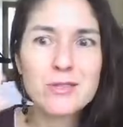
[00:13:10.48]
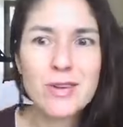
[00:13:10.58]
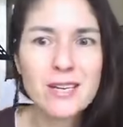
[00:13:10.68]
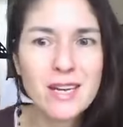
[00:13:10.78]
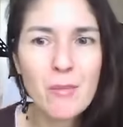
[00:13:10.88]
was
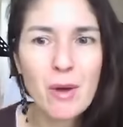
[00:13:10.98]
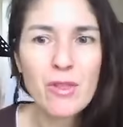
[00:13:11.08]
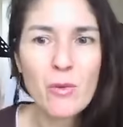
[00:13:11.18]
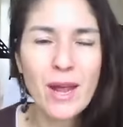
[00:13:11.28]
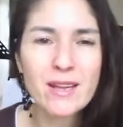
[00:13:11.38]
trying to come up
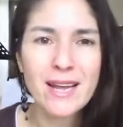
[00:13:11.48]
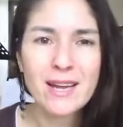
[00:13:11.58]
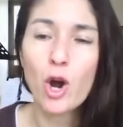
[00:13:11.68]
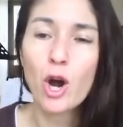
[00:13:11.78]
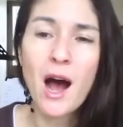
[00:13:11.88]
with a way,
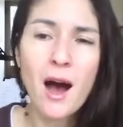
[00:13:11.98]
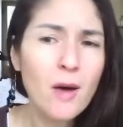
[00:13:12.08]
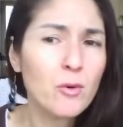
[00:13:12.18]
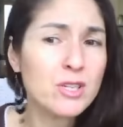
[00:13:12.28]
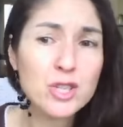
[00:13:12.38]
like her
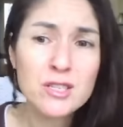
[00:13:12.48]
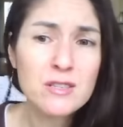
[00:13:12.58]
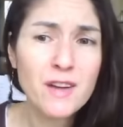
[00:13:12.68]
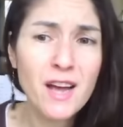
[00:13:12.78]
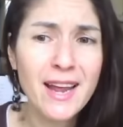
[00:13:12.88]
ah was
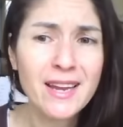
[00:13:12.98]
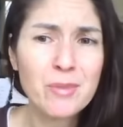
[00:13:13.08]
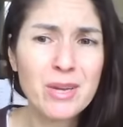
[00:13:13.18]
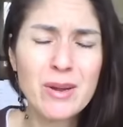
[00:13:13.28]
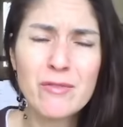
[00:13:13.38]
just
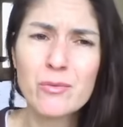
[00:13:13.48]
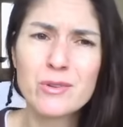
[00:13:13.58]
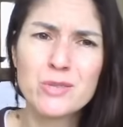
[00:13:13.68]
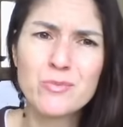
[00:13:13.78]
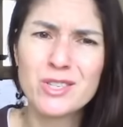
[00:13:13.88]
fine, but
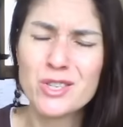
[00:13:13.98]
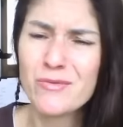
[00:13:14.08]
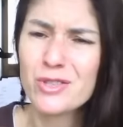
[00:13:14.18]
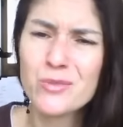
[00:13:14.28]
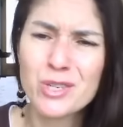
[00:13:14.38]

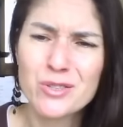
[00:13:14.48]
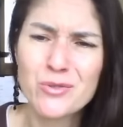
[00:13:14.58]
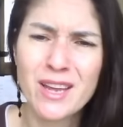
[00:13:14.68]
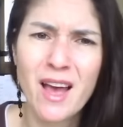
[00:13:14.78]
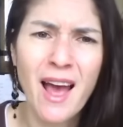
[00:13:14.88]
whenever she was
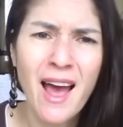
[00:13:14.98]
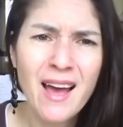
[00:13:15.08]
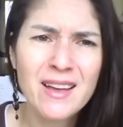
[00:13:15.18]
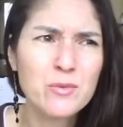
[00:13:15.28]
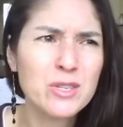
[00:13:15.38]
doing
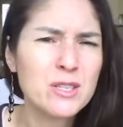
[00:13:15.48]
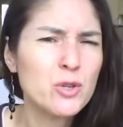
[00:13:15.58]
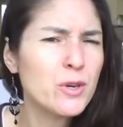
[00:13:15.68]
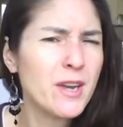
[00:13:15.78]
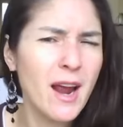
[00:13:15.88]
eh, it was
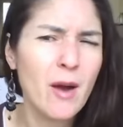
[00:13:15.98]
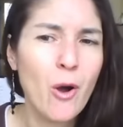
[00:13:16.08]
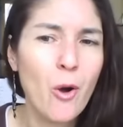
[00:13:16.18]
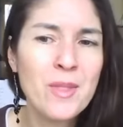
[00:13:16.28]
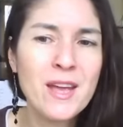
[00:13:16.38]
too
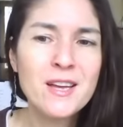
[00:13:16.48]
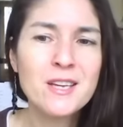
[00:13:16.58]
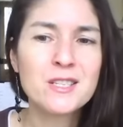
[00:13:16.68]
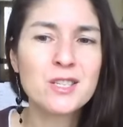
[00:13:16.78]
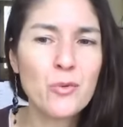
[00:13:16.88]
narrow.
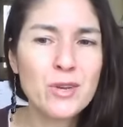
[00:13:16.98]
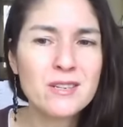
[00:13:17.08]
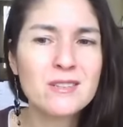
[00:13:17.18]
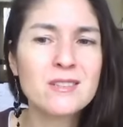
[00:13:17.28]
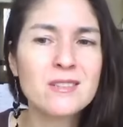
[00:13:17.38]
So
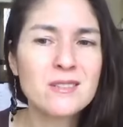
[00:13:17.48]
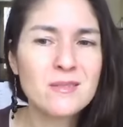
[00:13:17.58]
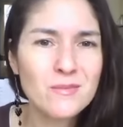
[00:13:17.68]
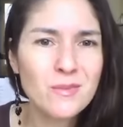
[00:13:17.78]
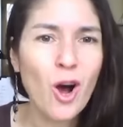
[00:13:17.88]
we
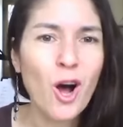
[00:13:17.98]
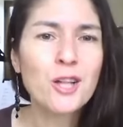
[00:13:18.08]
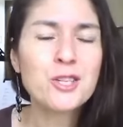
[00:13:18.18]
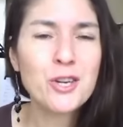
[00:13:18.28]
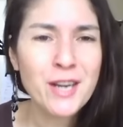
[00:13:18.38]

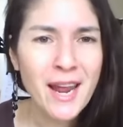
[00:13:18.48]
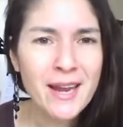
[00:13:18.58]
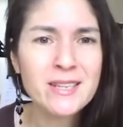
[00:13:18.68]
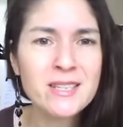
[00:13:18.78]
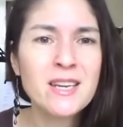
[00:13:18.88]

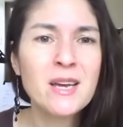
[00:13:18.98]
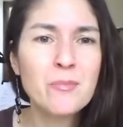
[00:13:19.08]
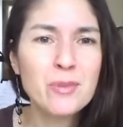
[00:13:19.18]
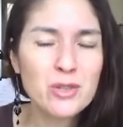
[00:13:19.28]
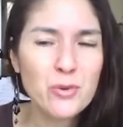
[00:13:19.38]
alternated
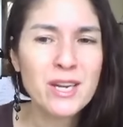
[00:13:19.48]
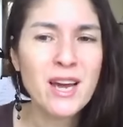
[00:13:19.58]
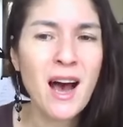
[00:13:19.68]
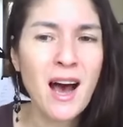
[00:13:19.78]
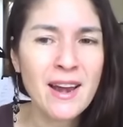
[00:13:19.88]

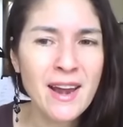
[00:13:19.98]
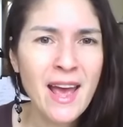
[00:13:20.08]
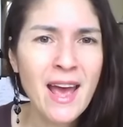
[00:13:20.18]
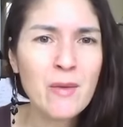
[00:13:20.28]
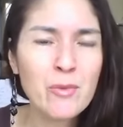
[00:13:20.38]
between ah and
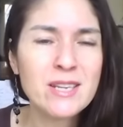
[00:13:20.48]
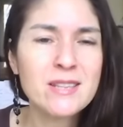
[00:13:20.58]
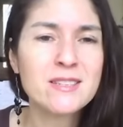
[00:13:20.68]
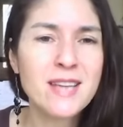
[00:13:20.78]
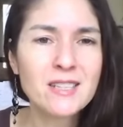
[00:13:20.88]
eh, and we
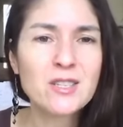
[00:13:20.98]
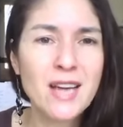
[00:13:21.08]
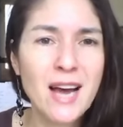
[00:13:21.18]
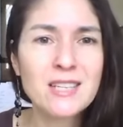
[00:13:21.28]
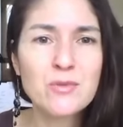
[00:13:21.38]
did this
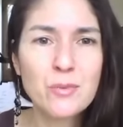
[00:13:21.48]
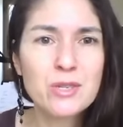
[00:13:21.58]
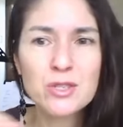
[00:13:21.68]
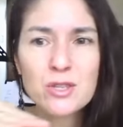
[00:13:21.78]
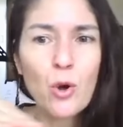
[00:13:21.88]
exercise where
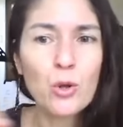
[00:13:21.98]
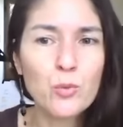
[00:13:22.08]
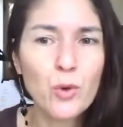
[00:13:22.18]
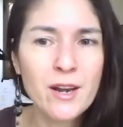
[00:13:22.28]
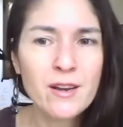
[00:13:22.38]
we just
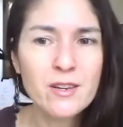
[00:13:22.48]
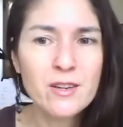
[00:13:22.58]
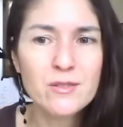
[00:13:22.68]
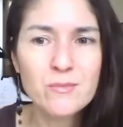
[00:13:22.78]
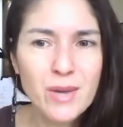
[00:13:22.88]
hold
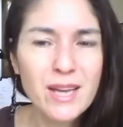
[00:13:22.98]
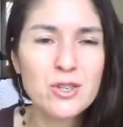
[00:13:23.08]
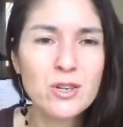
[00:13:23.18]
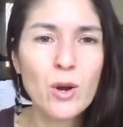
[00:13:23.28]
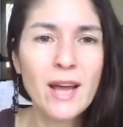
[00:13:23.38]
one
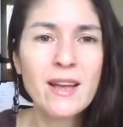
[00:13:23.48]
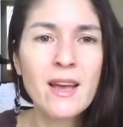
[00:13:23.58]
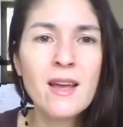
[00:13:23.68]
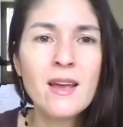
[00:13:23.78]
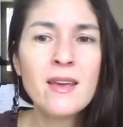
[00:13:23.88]
pitch and go like,
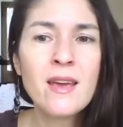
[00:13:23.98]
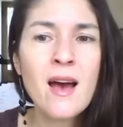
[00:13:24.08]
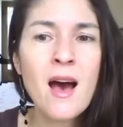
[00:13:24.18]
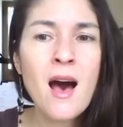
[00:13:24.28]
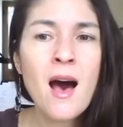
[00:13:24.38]

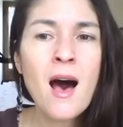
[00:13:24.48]
yeah,